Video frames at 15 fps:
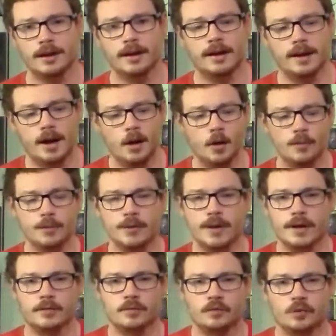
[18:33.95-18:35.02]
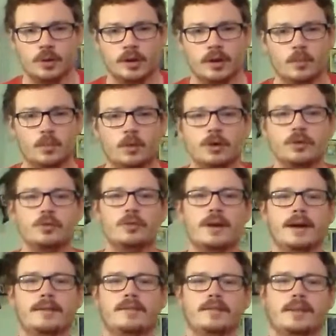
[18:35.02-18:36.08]
I hope you guys enjoyed it. What do you
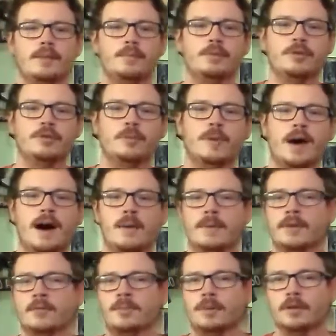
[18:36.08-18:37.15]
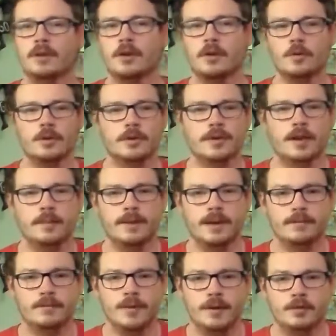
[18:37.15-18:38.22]
guys think? Put some comments below or tell me
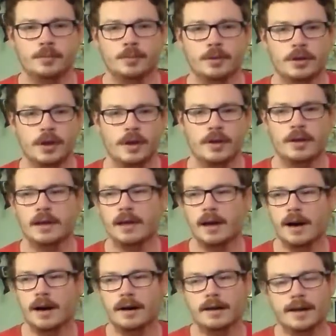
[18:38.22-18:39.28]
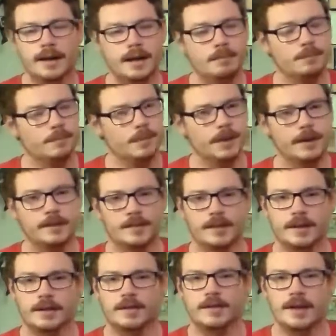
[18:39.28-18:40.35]
on Facebook. And I'm, like I
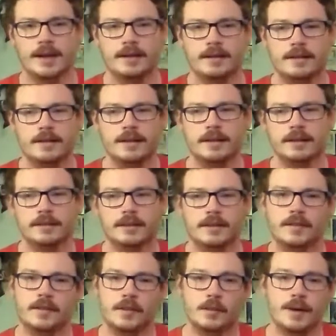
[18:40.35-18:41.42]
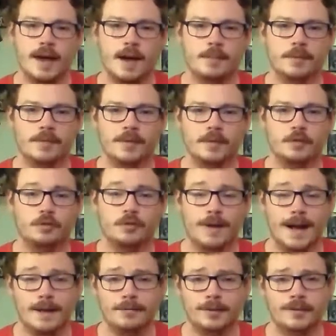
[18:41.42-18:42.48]
said, excited. Let's see what happens in the
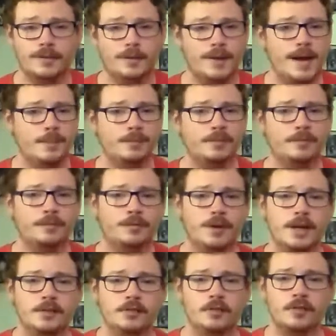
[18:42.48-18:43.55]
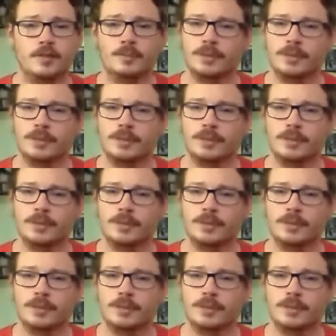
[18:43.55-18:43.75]
draft. Let's see what happens in free agency.